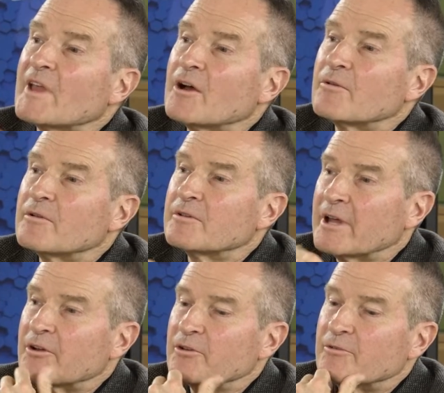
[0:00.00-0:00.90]
Now,
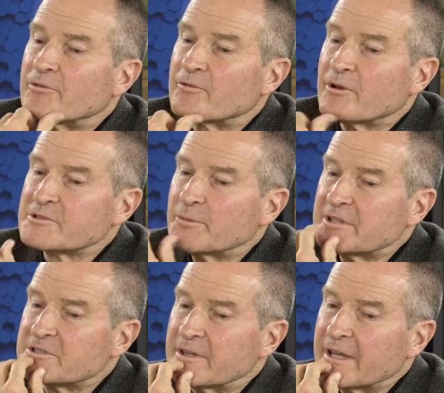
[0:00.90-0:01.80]
you also
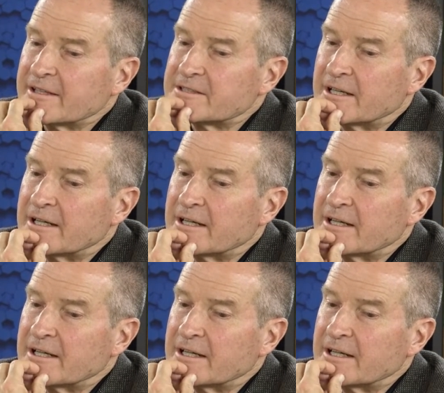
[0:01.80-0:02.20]
mentioned that